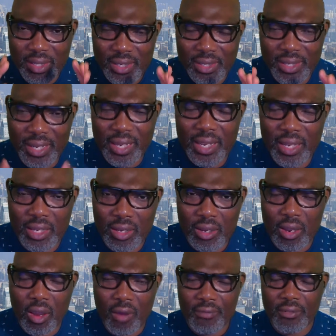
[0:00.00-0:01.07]
the king
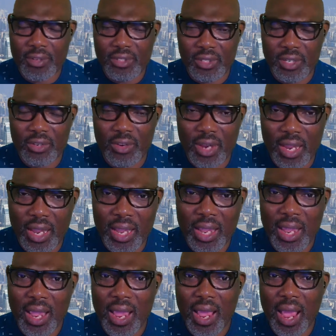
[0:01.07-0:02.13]
of
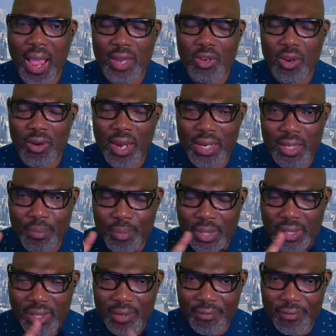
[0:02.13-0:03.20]
Syria had already
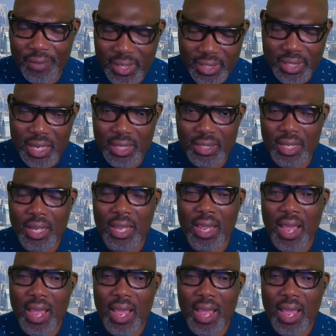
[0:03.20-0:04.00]
been defeated